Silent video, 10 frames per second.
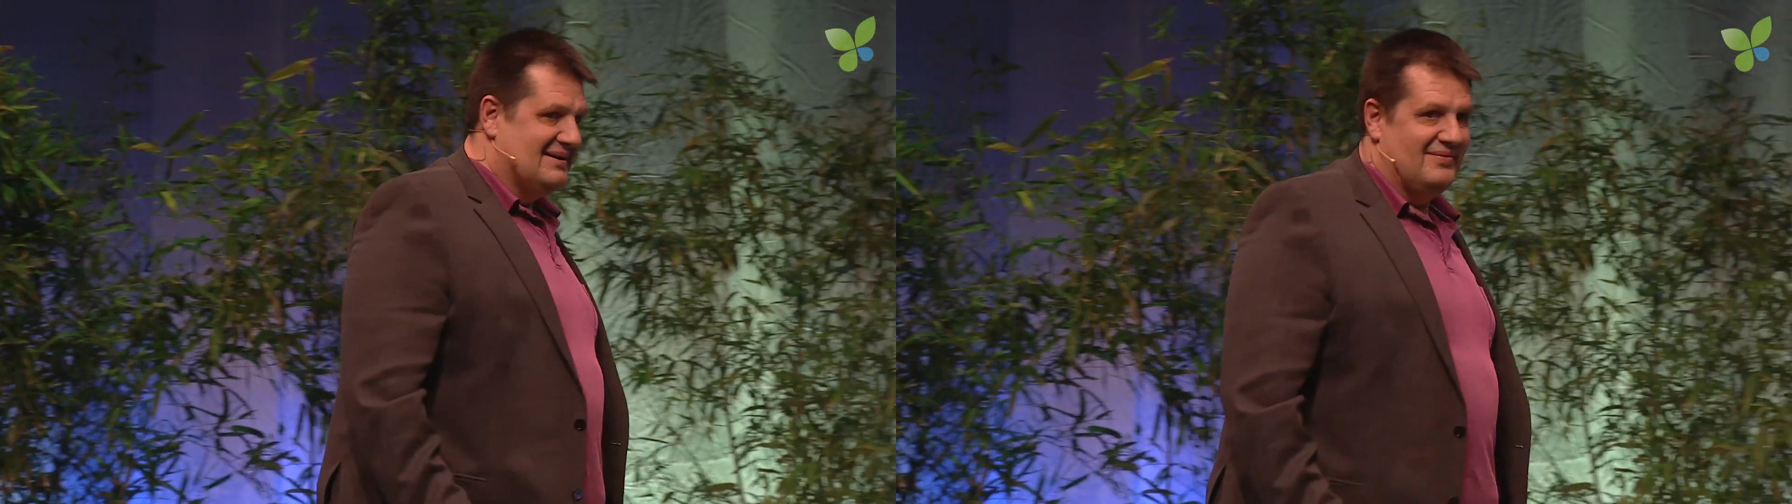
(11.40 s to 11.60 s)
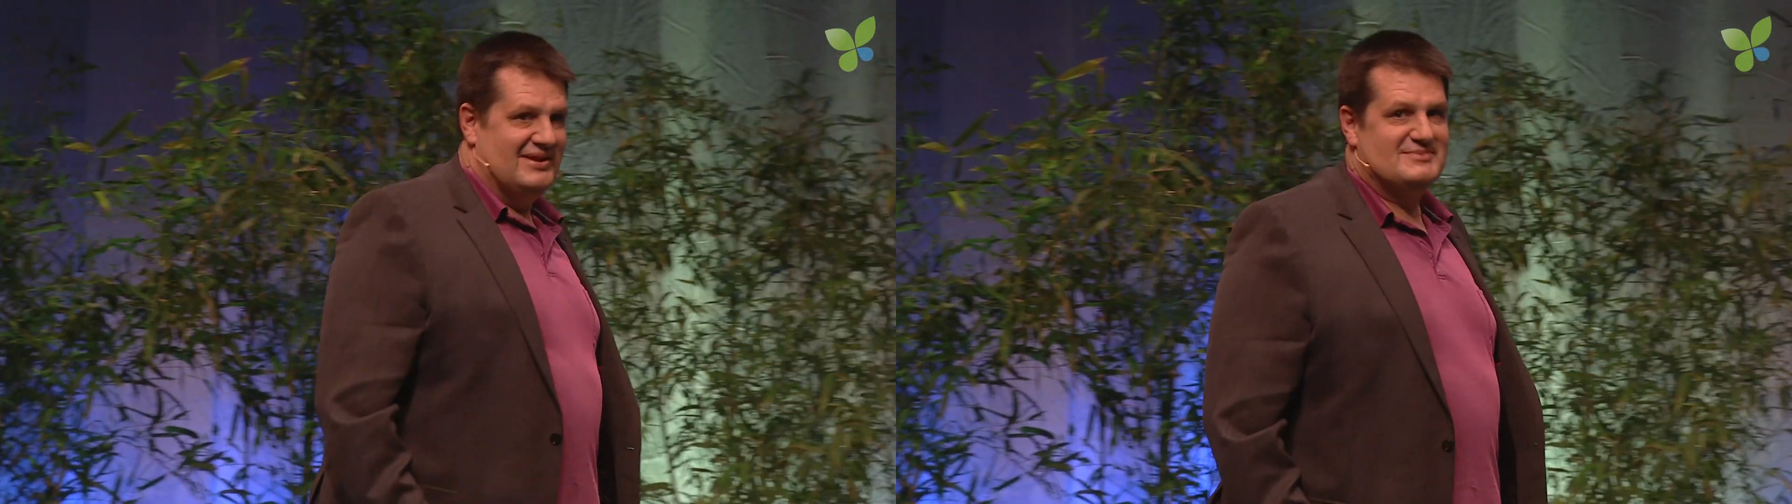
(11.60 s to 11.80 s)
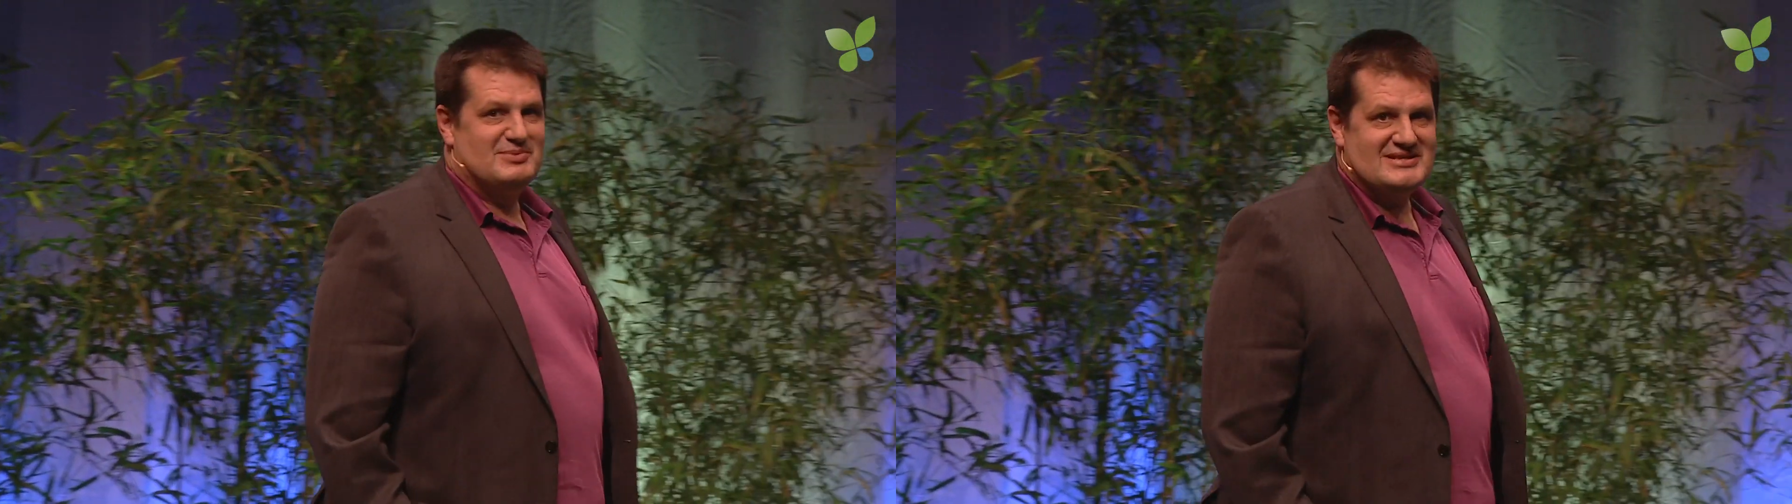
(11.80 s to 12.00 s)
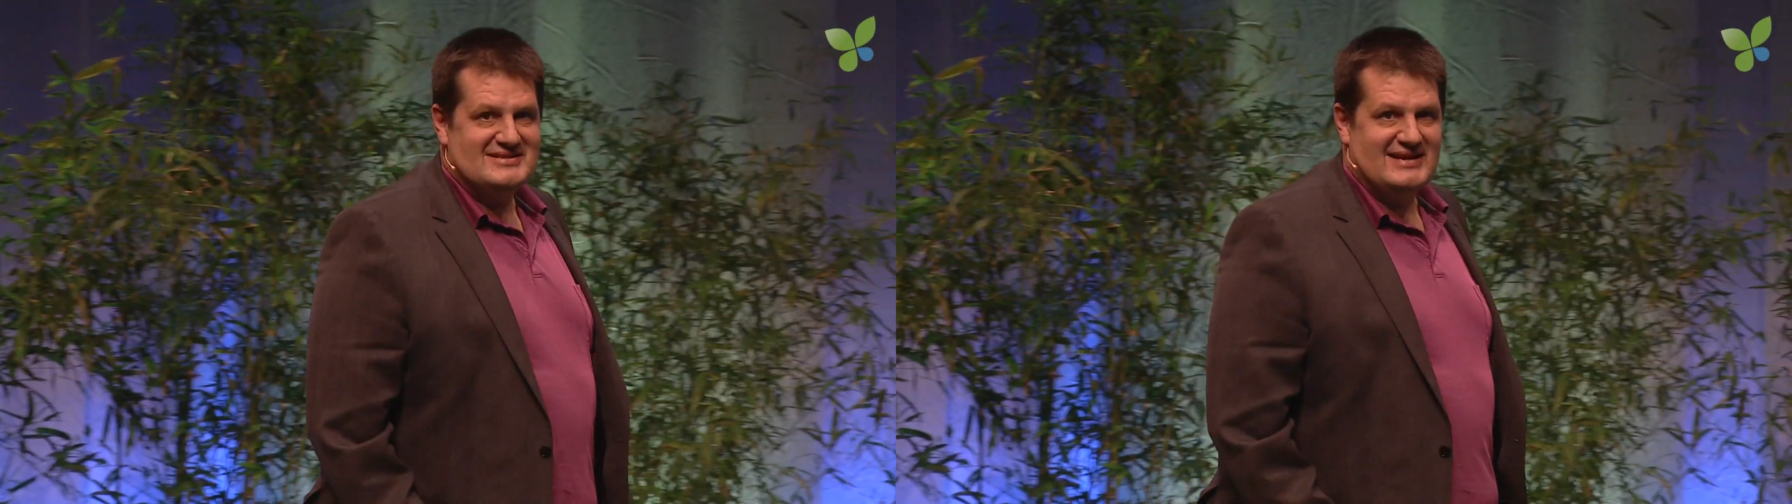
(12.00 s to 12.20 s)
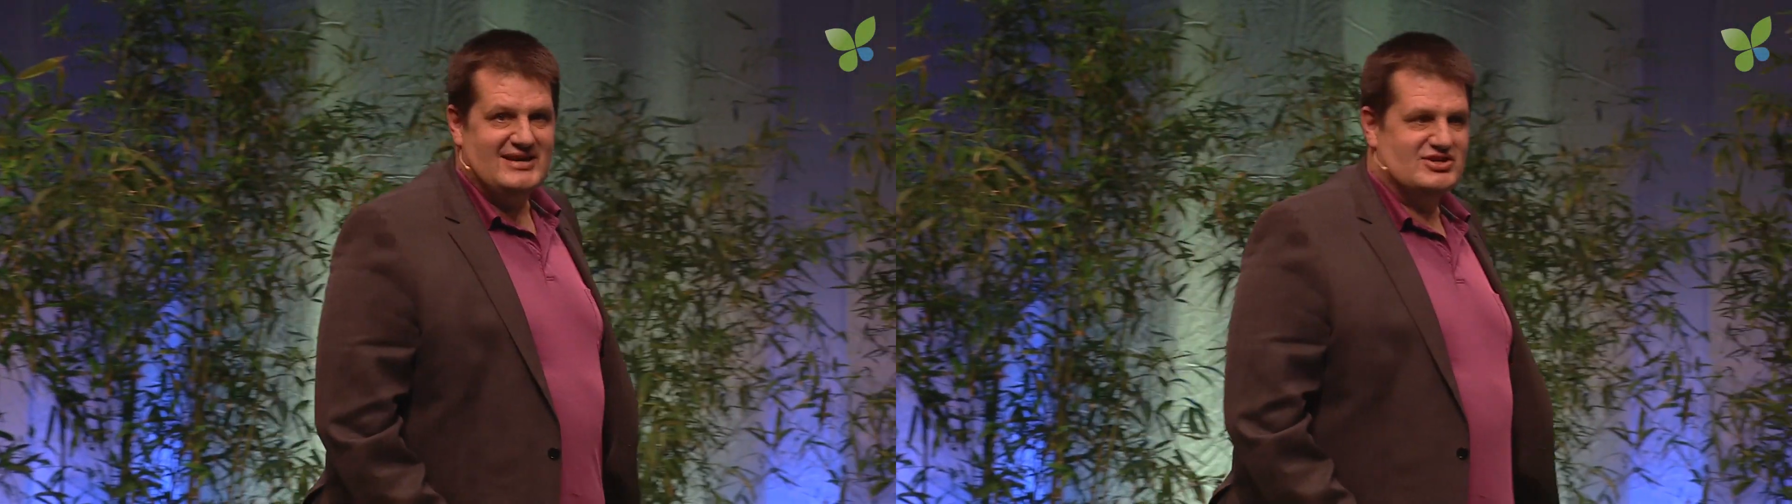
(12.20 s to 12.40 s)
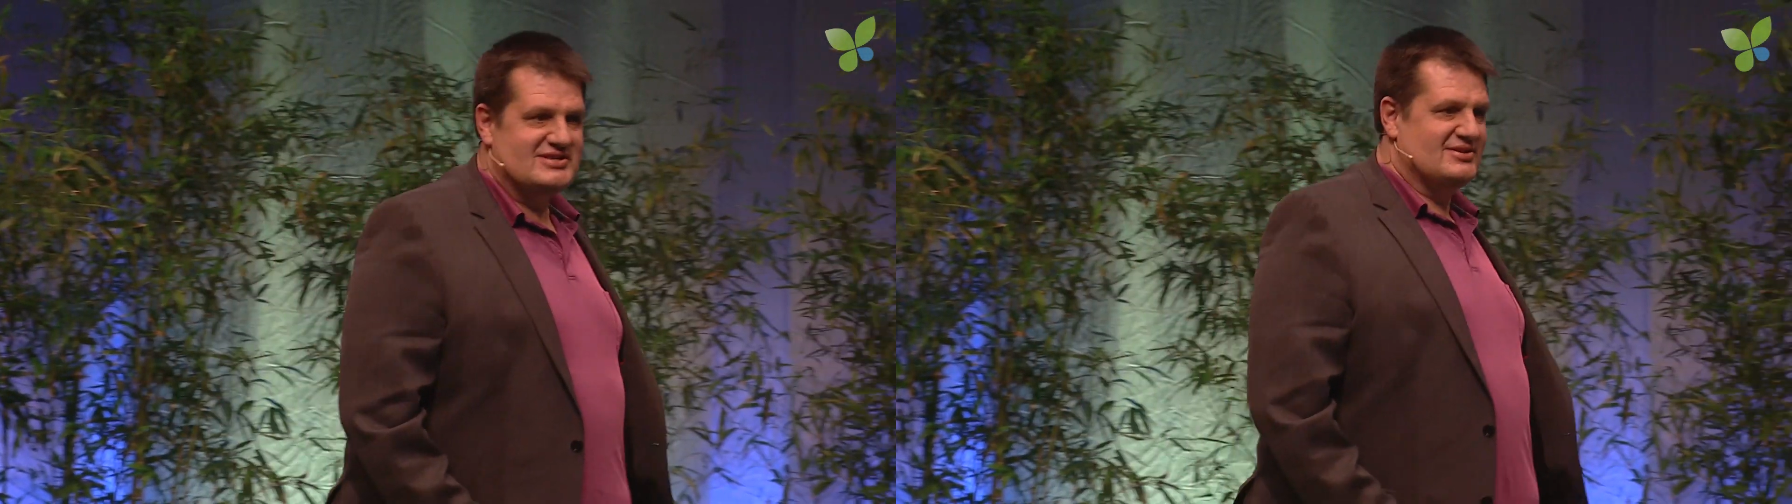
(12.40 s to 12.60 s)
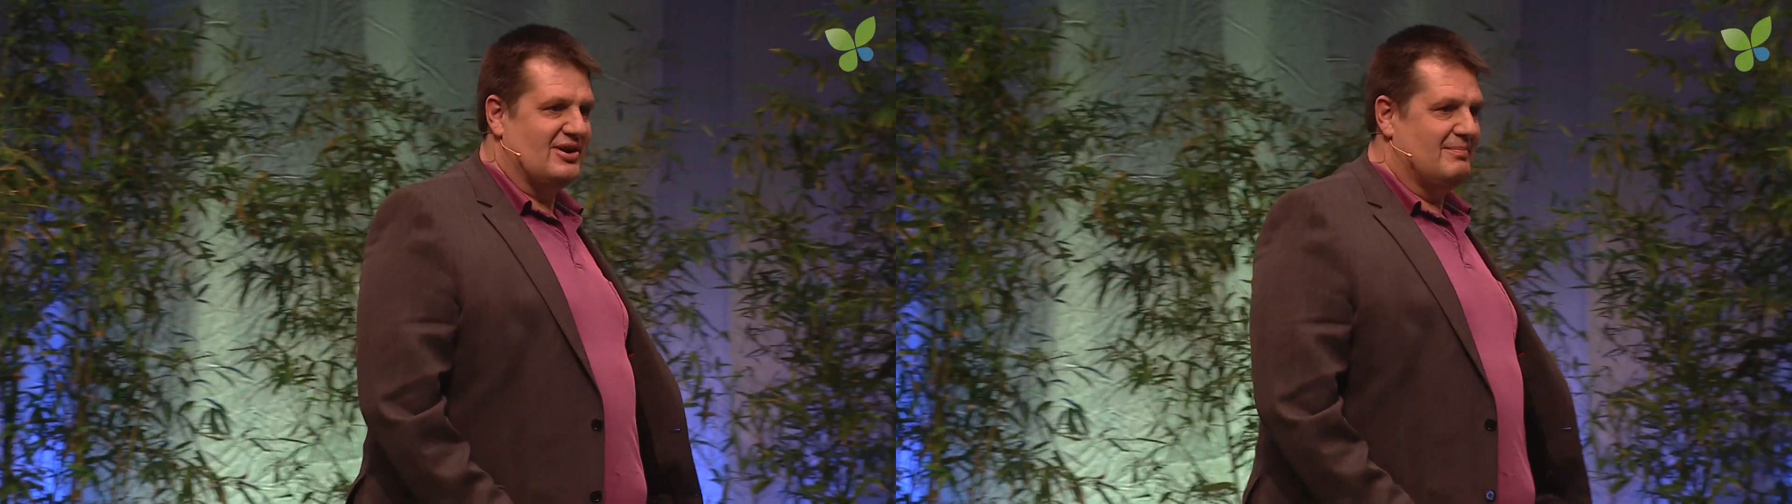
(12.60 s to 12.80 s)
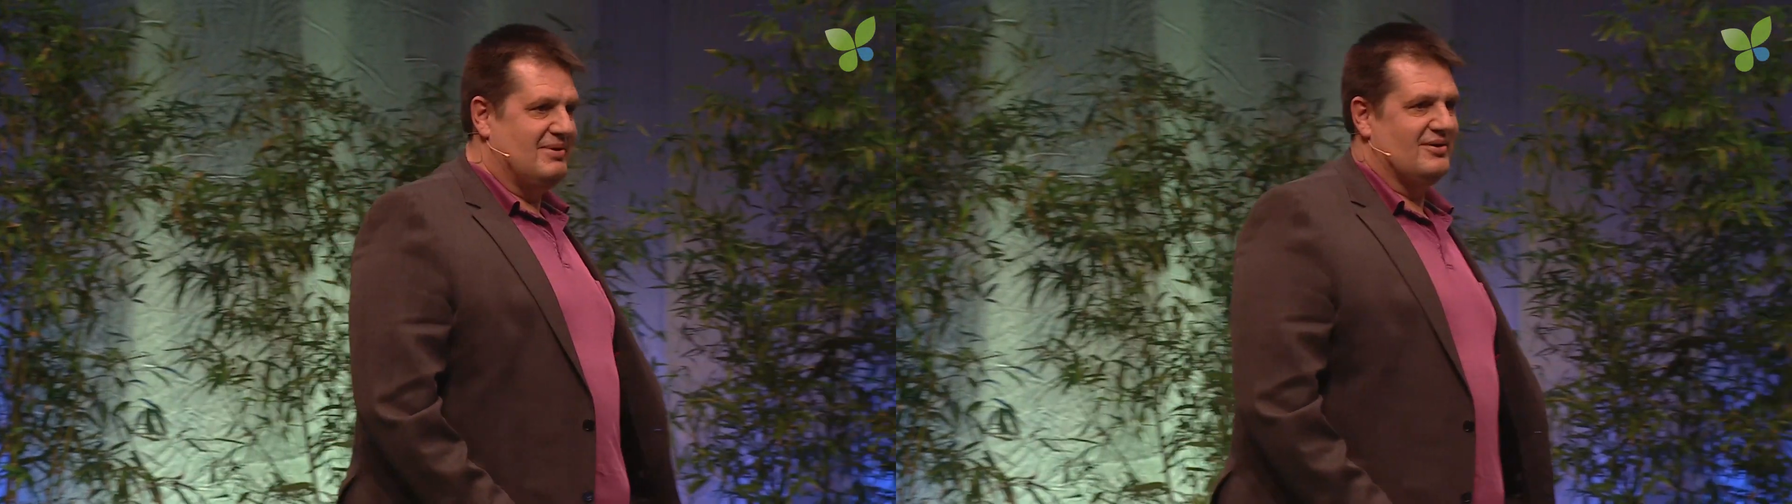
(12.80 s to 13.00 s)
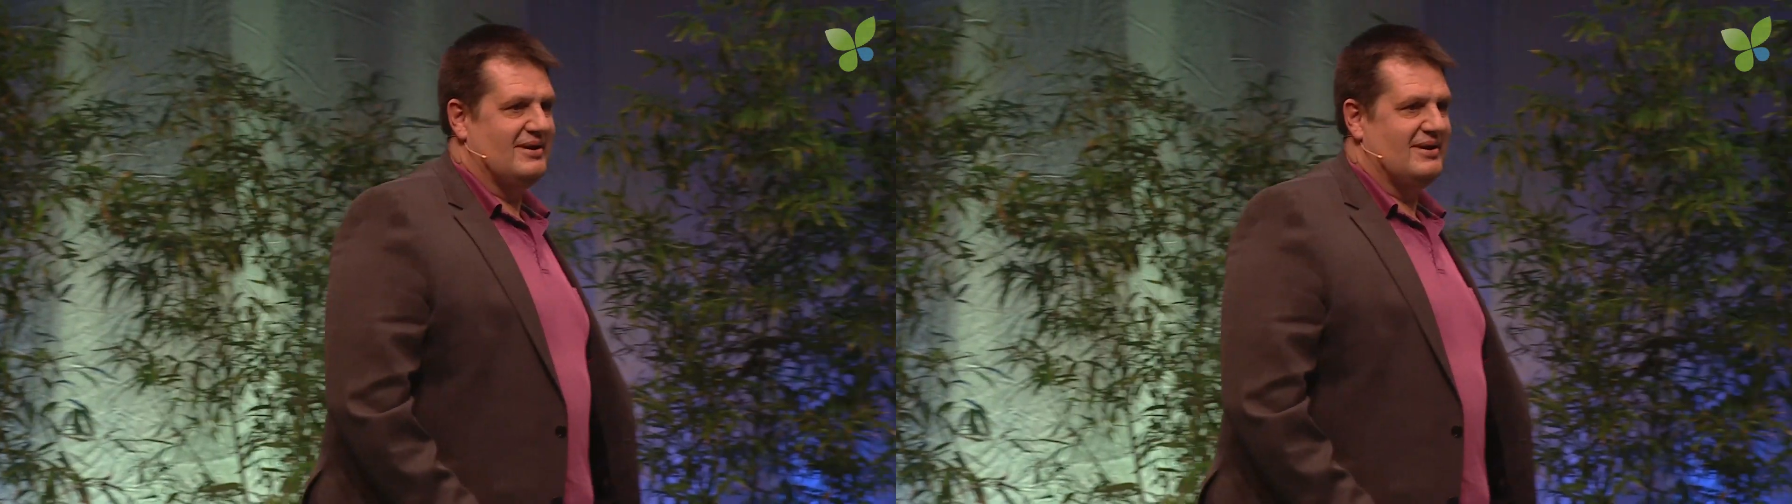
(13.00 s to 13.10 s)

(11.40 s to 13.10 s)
this presentation is not about